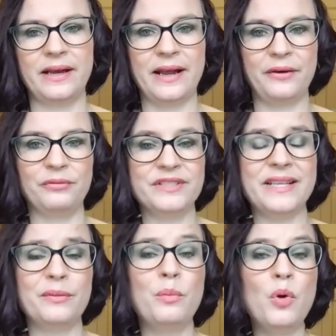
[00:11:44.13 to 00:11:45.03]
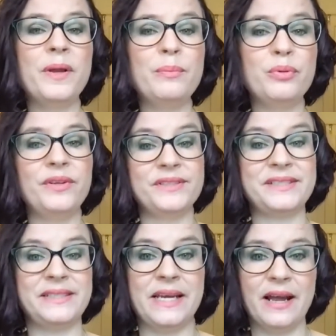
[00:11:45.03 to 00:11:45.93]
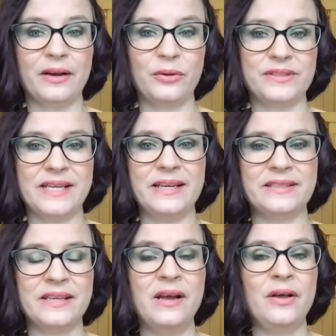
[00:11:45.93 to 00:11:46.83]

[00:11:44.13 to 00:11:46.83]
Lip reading: And obviously, the more people that see our content,